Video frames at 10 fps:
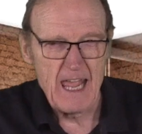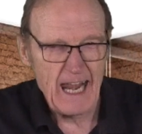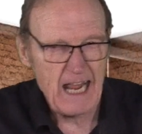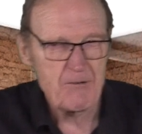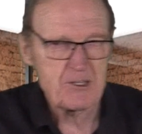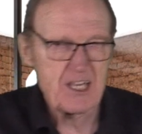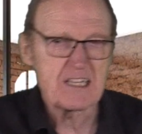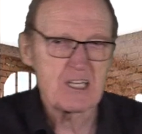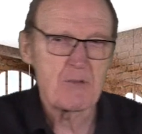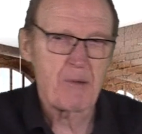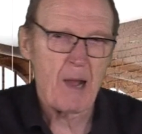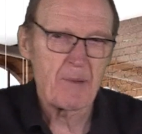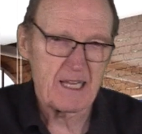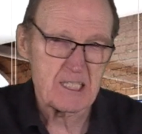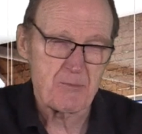And I would think that you
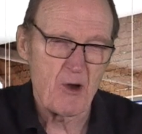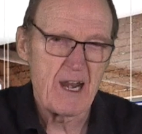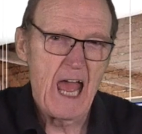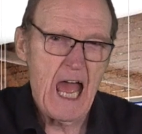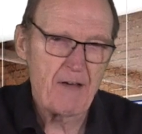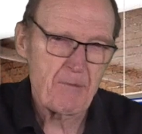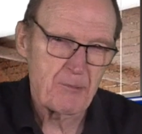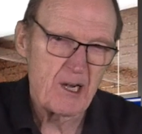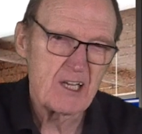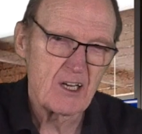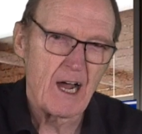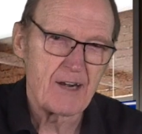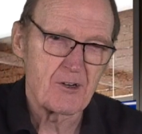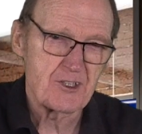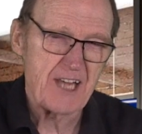probably at this point have a pretty good
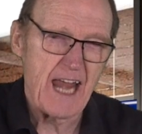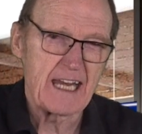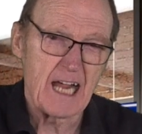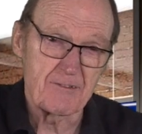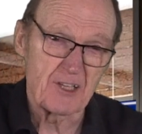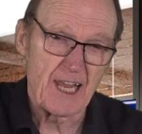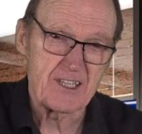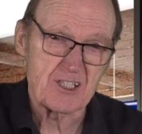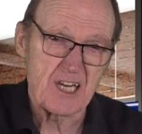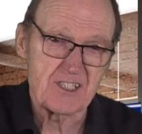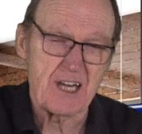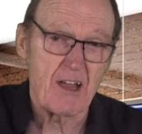understanding of the legislation.